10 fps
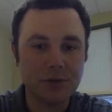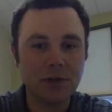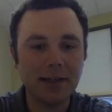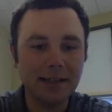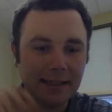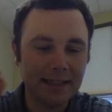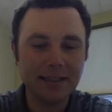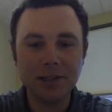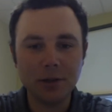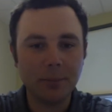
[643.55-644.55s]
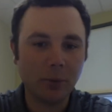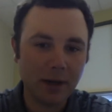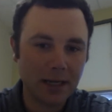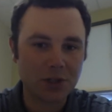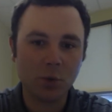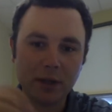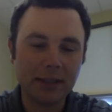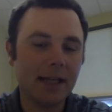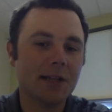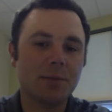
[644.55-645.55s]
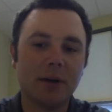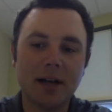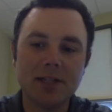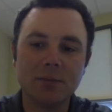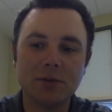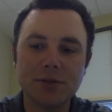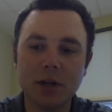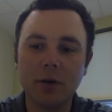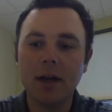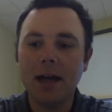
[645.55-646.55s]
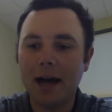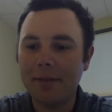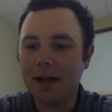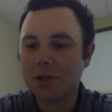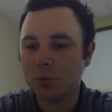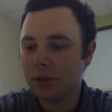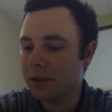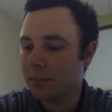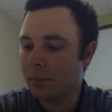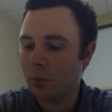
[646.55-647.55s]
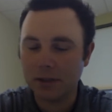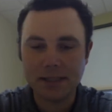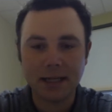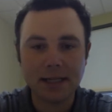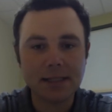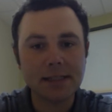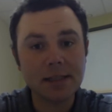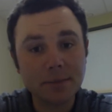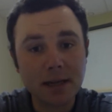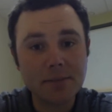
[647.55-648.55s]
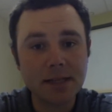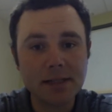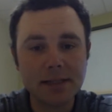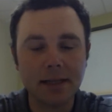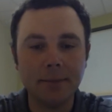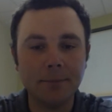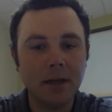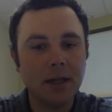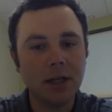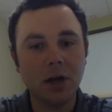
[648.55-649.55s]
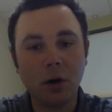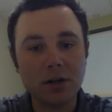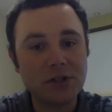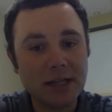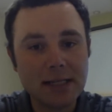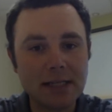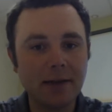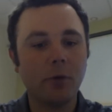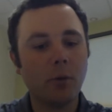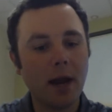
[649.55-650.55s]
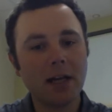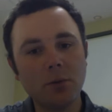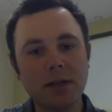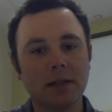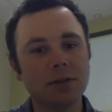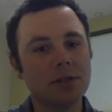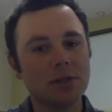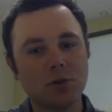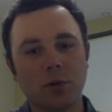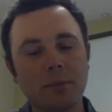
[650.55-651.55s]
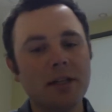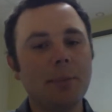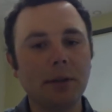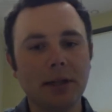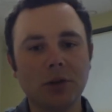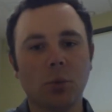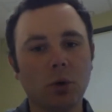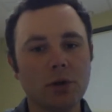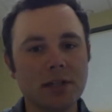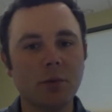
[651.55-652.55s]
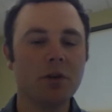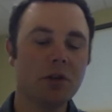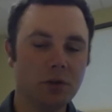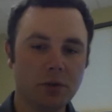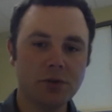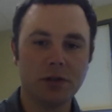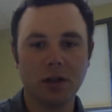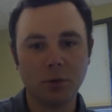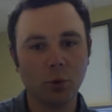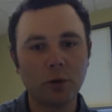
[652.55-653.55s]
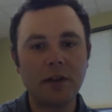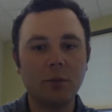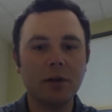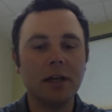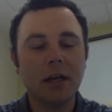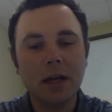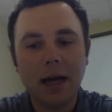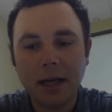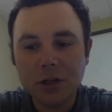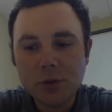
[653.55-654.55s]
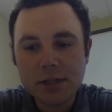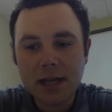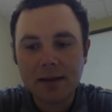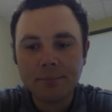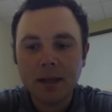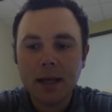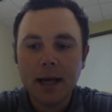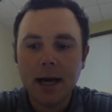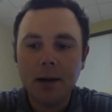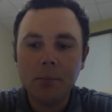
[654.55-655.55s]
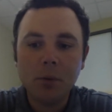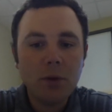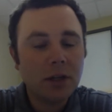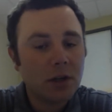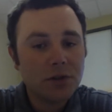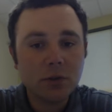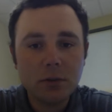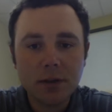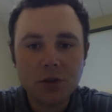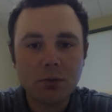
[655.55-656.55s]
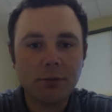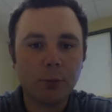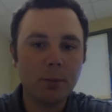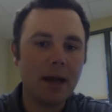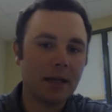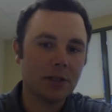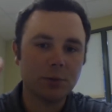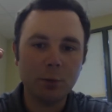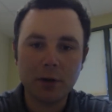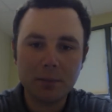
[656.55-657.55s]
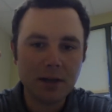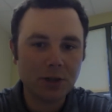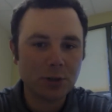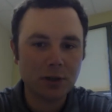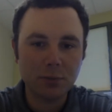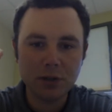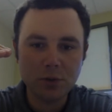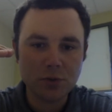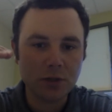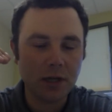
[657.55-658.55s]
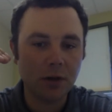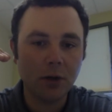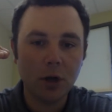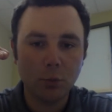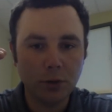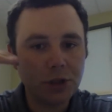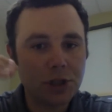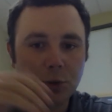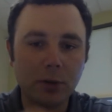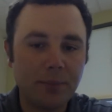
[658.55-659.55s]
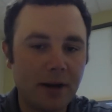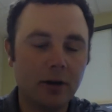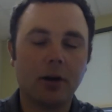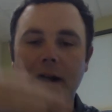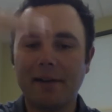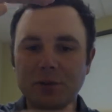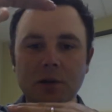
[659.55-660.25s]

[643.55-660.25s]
So you need to get to your point as quickly as possible. So that's really important to us. And sometimes that's, our sentence level writing. We can just sort of manipulate the words that we use and the order that we use them. But we can also do things with formatting. So we want to make sure that we use, really short paragraphs.